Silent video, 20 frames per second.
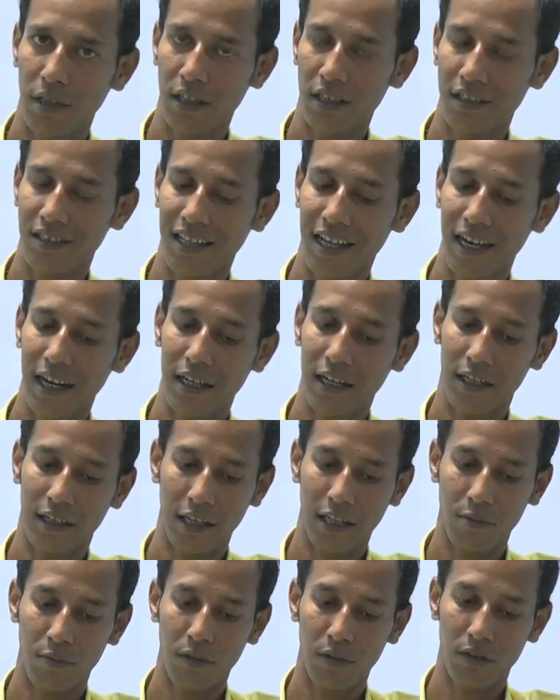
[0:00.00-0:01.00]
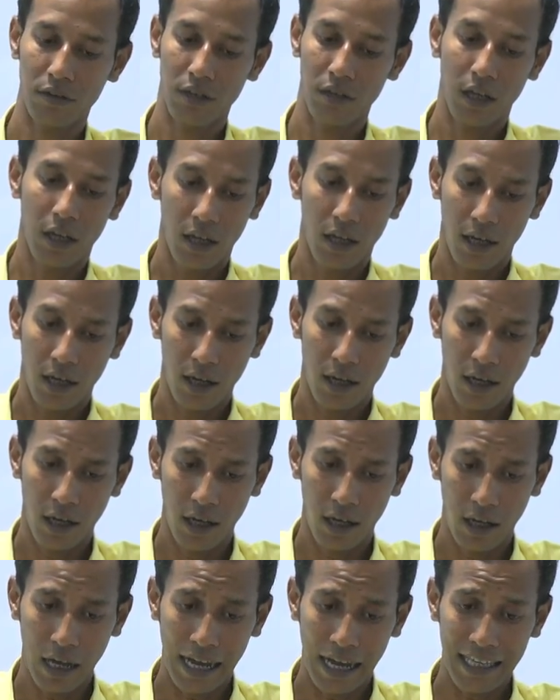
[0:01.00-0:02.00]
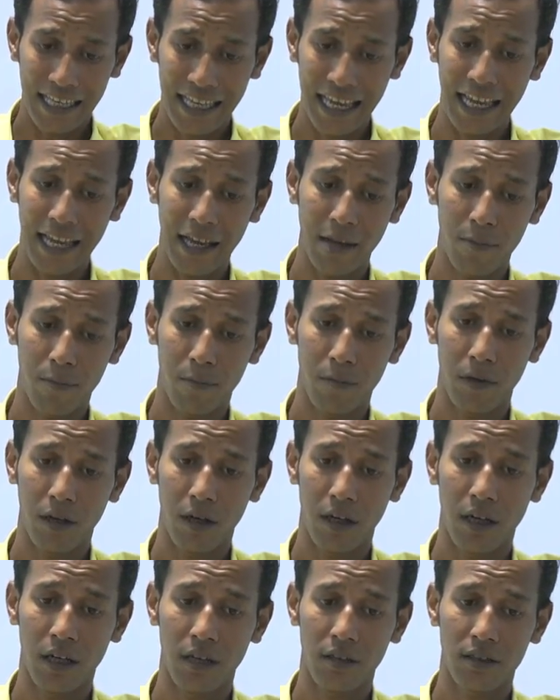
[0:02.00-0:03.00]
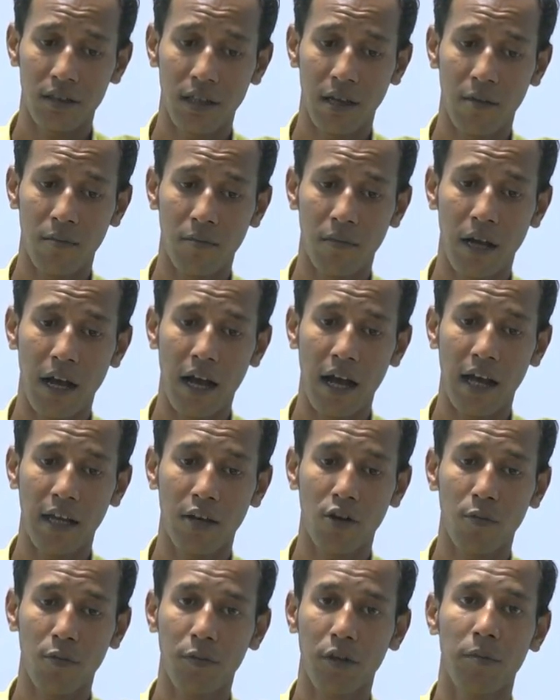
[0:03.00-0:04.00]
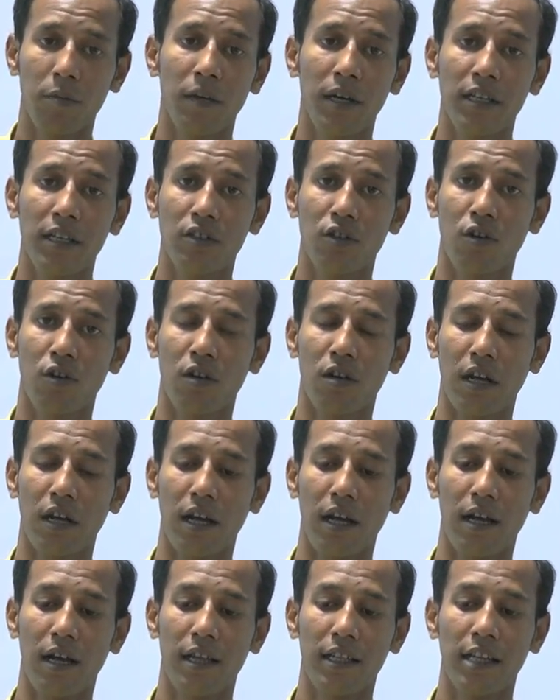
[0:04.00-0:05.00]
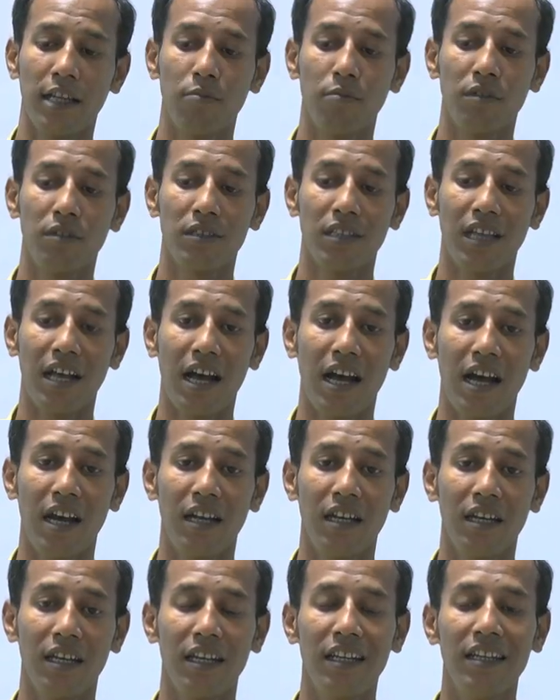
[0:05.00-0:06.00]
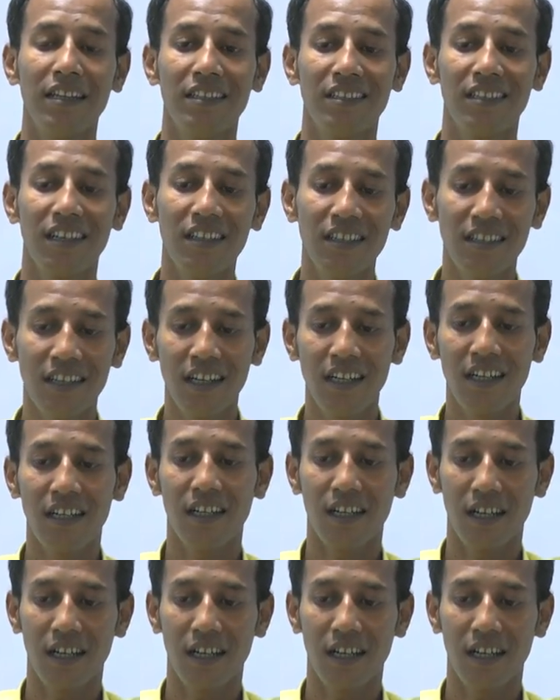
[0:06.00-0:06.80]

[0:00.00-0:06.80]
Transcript: is that means I have some unoptimized or that means unintended